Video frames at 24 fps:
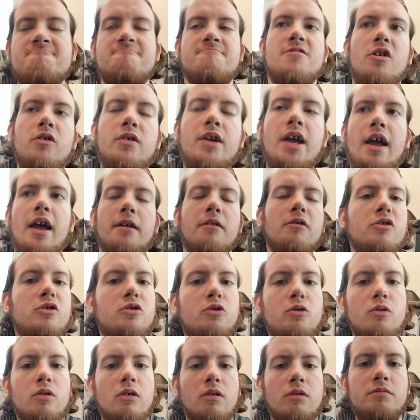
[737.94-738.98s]
Okay,
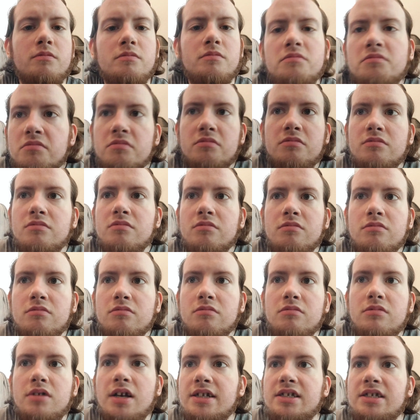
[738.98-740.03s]
cool.
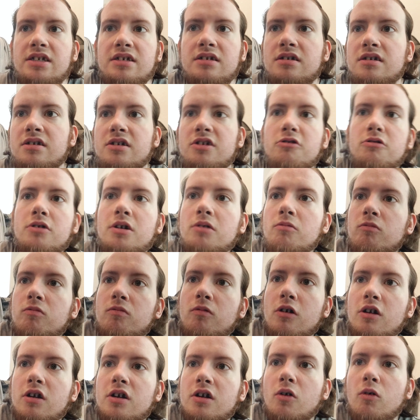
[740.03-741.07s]
You can
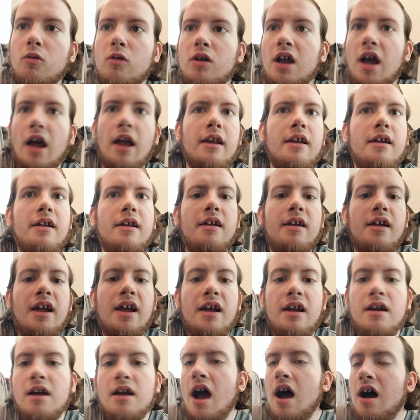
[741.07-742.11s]
work or not.
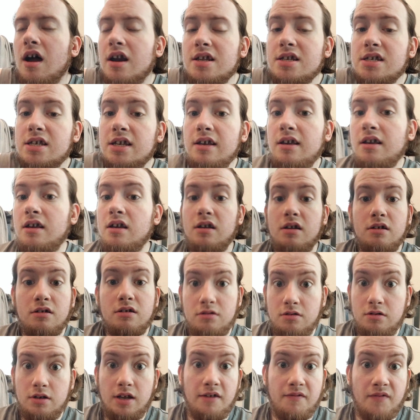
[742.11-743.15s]
Honestly,
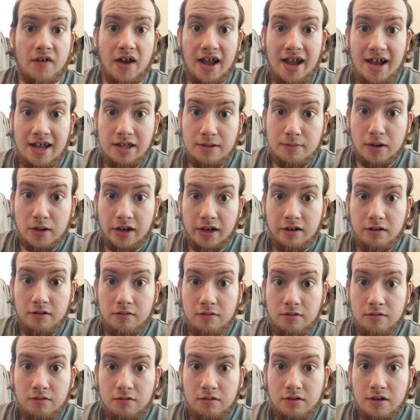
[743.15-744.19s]
if I had the money,
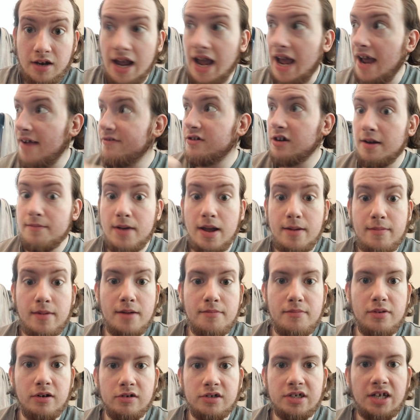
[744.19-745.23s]
after I pay my
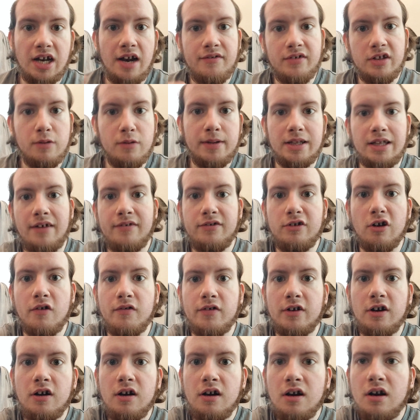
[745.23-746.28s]
bills and I have a little bit left
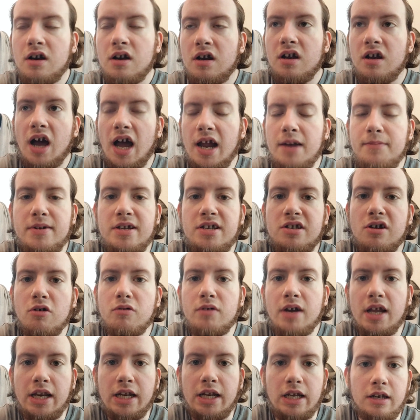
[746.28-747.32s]
over, I'd be
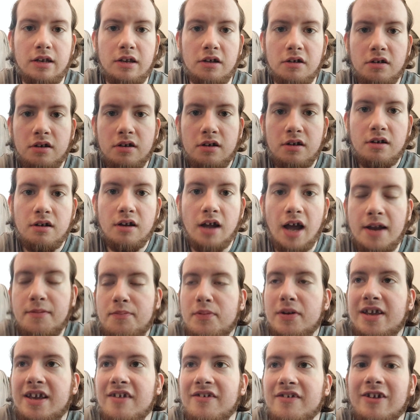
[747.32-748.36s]
donating it, dude. I'd
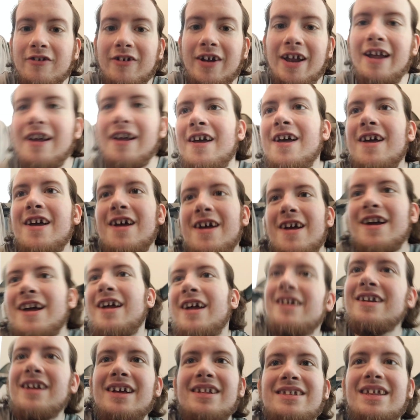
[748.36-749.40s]
be giving it away.
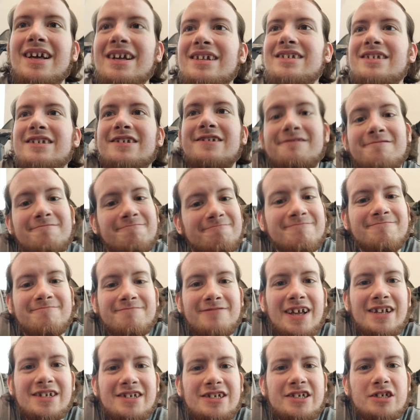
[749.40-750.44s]
And that's
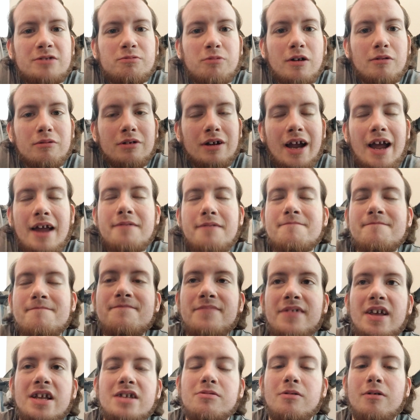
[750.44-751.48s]
just where we're at.
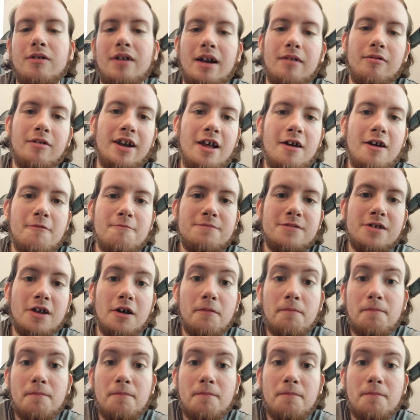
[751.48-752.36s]
That's where we're at right now. So,